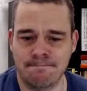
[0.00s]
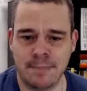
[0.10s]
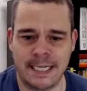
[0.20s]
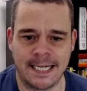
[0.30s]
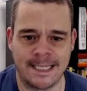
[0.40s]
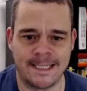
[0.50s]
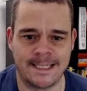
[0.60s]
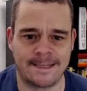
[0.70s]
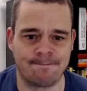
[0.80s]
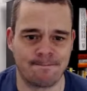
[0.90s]

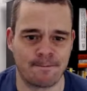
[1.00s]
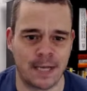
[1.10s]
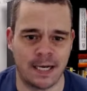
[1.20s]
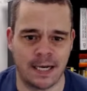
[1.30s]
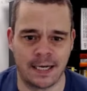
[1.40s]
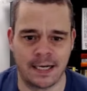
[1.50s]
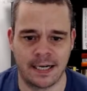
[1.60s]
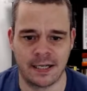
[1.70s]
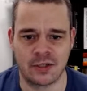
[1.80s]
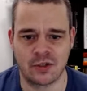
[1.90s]
because I got
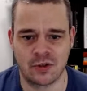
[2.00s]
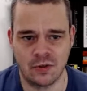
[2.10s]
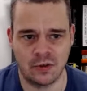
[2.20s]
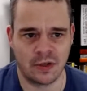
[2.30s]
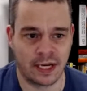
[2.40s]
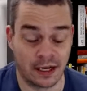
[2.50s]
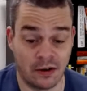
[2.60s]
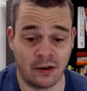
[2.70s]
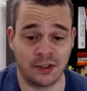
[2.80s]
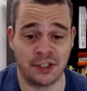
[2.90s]
out of school, out of
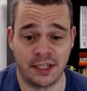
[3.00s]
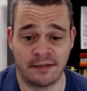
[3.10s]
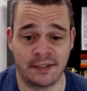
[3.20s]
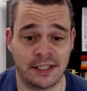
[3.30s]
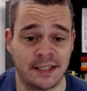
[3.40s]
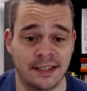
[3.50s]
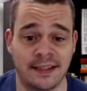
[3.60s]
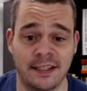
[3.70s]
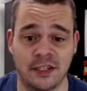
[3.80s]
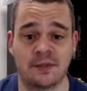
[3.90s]
college, and I was
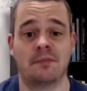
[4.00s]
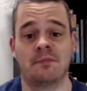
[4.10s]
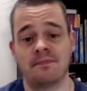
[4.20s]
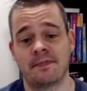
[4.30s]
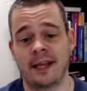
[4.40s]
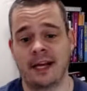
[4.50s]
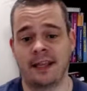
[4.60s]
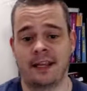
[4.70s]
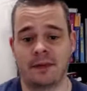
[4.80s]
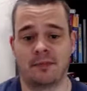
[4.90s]
this, I
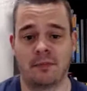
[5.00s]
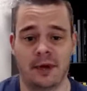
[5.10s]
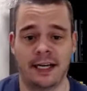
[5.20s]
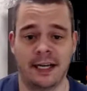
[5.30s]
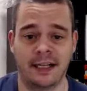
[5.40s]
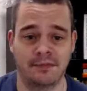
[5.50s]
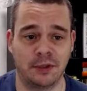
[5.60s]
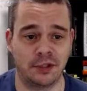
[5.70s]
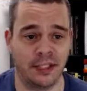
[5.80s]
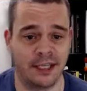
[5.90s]
think, bright eyed,
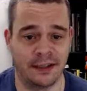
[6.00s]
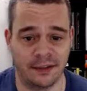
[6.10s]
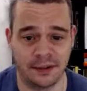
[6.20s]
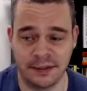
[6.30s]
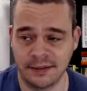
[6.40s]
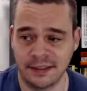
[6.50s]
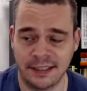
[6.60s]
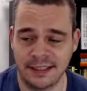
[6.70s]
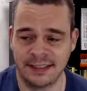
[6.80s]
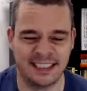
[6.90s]
bushy tailed.
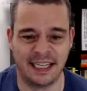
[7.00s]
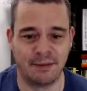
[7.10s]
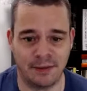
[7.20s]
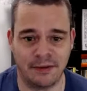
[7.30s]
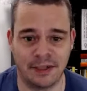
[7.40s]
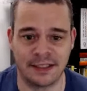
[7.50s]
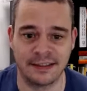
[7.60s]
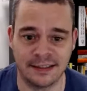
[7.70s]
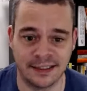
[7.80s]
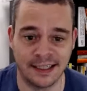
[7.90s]
Maybe I
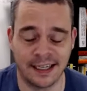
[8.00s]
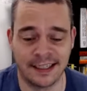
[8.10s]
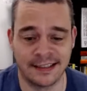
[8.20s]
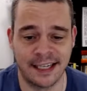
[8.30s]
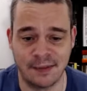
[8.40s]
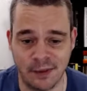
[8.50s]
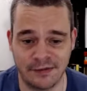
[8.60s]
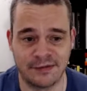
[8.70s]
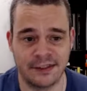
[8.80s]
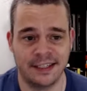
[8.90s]
wasn't type
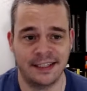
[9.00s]
of